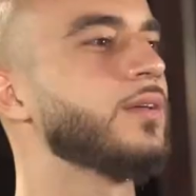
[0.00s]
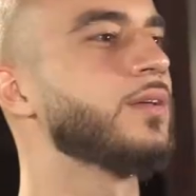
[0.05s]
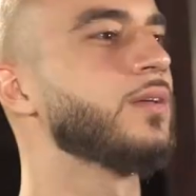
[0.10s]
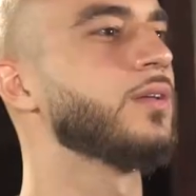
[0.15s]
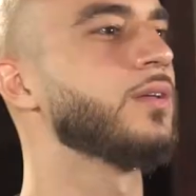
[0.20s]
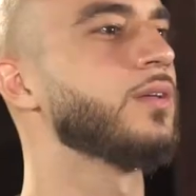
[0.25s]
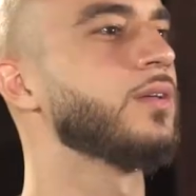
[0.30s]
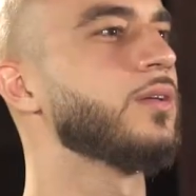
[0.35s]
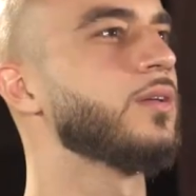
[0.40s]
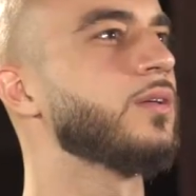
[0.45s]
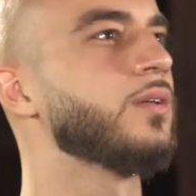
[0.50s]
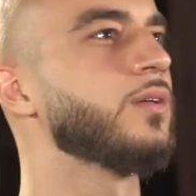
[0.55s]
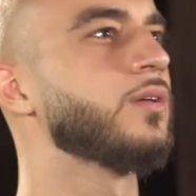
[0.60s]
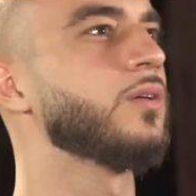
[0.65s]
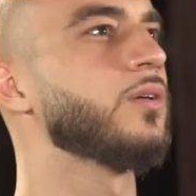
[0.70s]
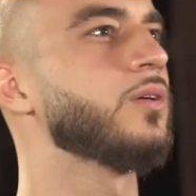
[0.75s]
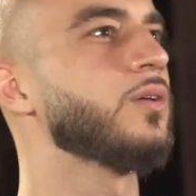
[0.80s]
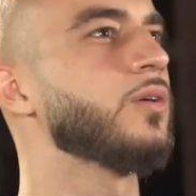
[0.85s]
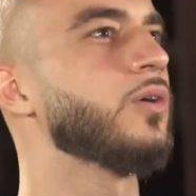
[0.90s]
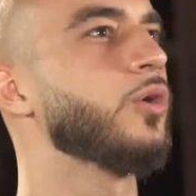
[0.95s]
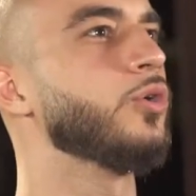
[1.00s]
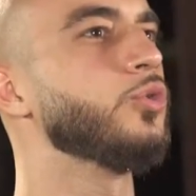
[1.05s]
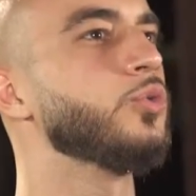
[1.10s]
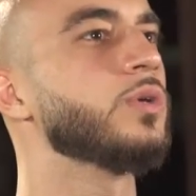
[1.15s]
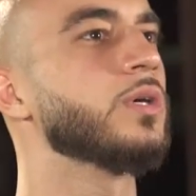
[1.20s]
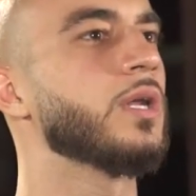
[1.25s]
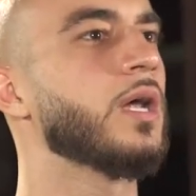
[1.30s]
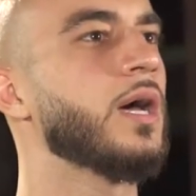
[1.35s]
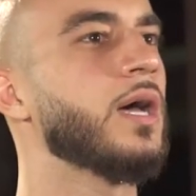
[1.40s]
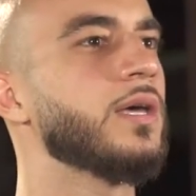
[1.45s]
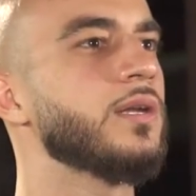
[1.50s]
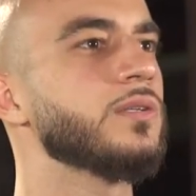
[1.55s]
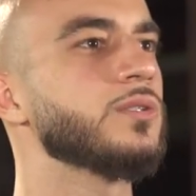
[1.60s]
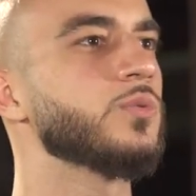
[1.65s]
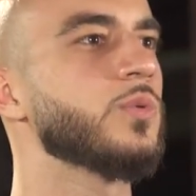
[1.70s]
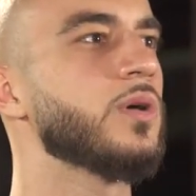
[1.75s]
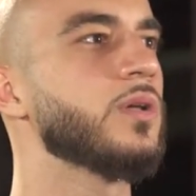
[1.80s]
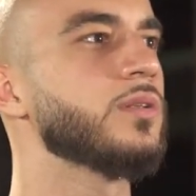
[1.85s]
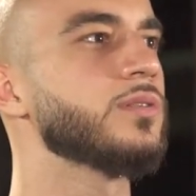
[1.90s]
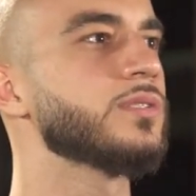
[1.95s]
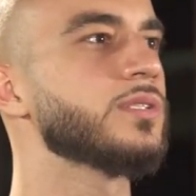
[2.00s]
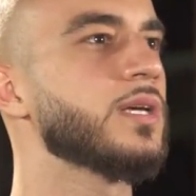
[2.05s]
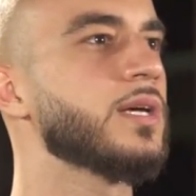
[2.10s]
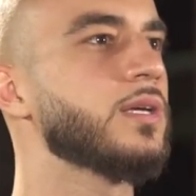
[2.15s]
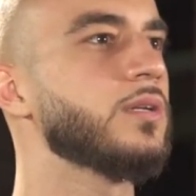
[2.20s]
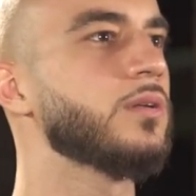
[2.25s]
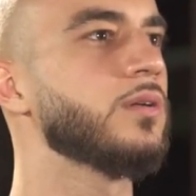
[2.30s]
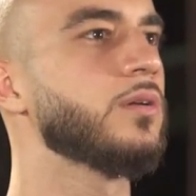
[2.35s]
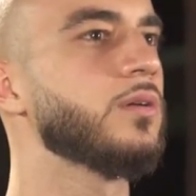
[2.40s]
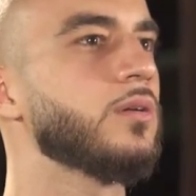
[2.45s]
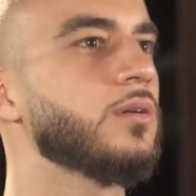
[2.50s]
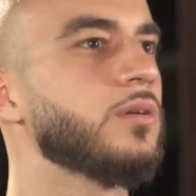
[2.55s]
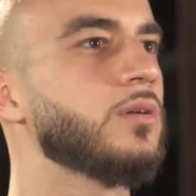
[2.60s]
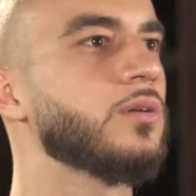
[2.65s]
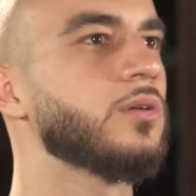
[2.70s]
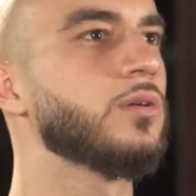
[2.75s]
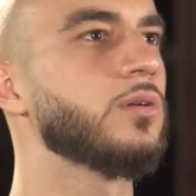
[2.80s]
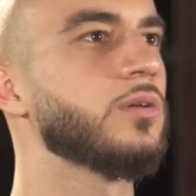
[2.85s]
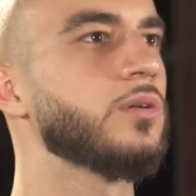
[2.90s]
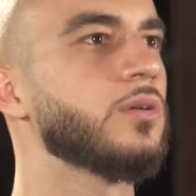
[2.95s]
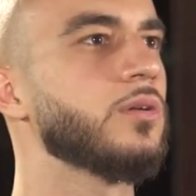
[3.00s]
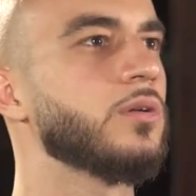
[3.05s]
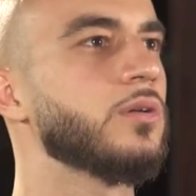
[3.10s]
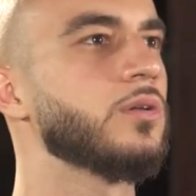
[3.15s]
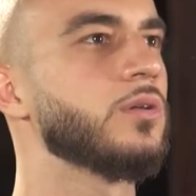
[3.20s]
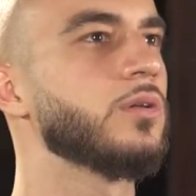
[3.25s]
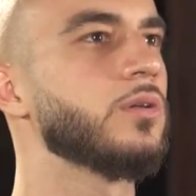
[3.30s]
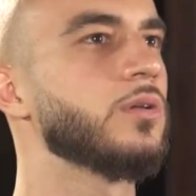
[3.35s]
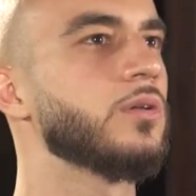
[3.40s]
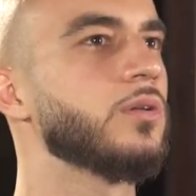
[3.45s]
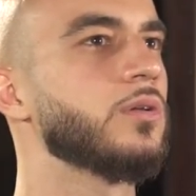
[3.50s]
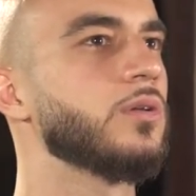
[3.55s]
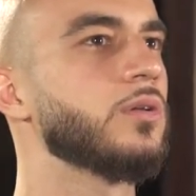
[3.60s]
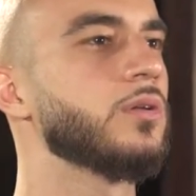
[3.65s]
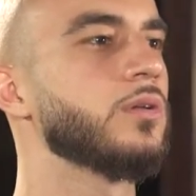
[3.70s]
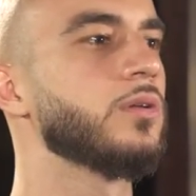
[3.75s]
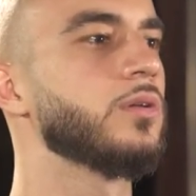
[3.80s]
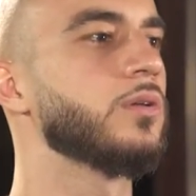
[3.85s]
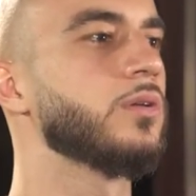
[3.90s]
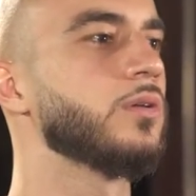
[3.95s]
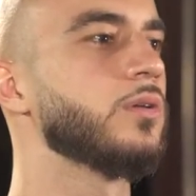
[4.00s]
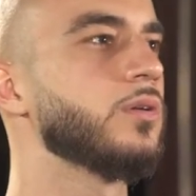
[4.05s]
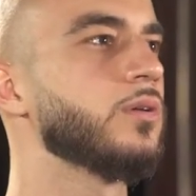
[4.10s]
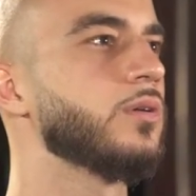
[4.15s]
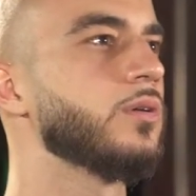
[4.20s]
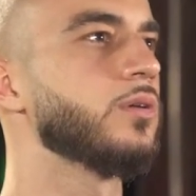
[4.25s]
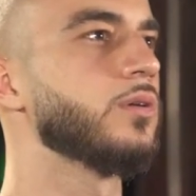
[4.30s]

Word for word: blended in really, really well, and it somehow all stands out to you. I